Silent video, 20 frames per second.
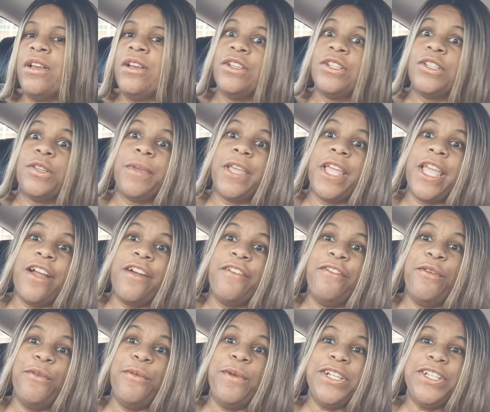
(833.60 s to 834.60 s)
Be
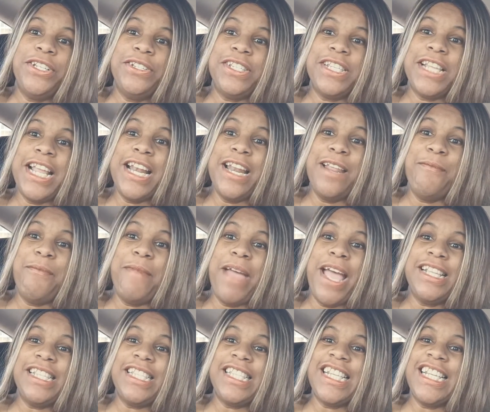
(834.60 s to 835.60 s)
careful what you send in
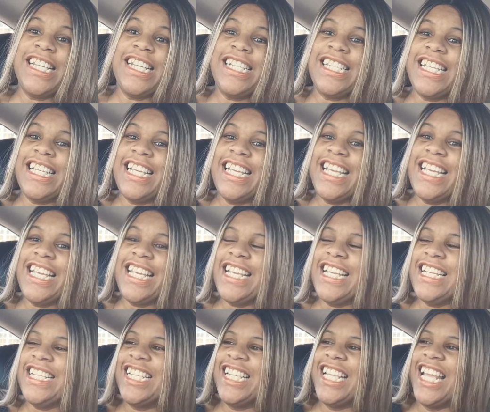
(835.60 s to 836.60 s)

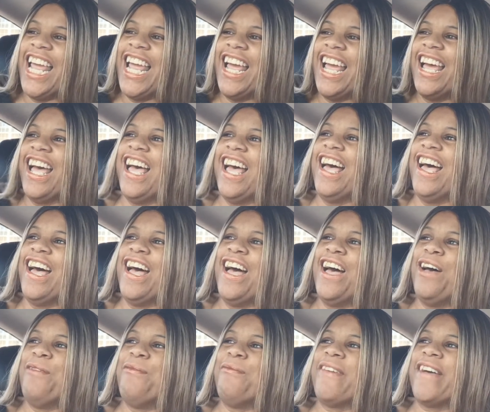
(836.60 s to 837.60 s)
messages.
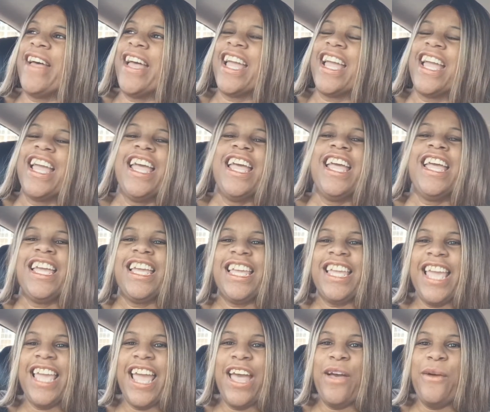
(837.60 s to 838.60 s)
But
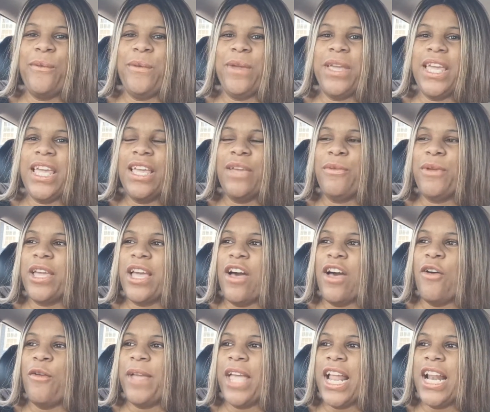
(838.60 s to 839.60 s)
yeah, we
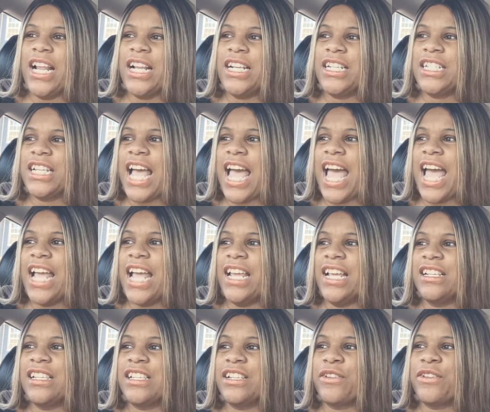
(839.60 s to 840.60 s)
co-manage that
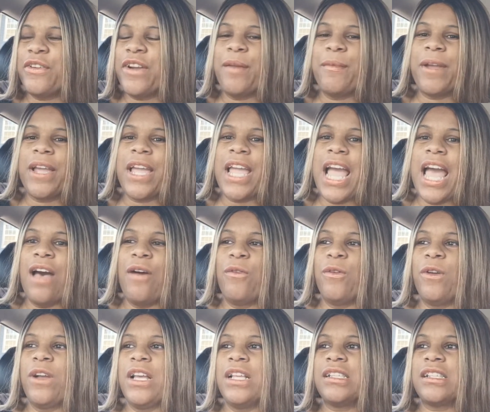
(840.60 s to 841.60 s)
Instagram account
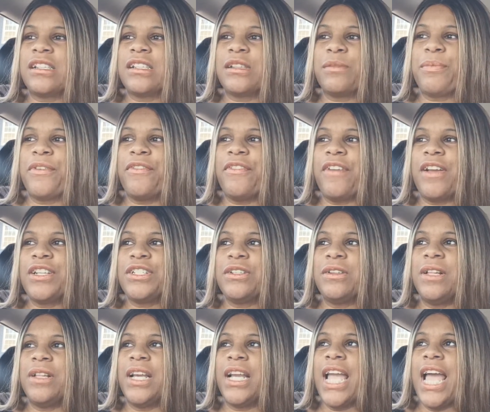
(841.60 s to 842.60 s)
because it's a
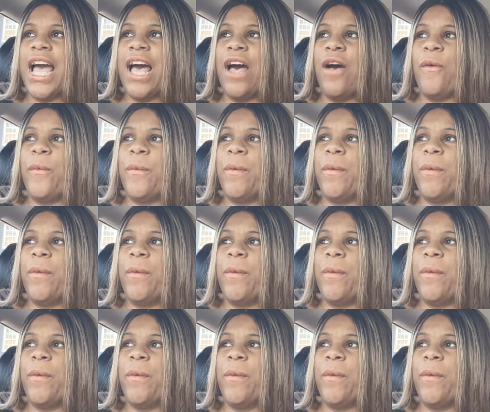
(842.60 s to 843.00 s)
professional account.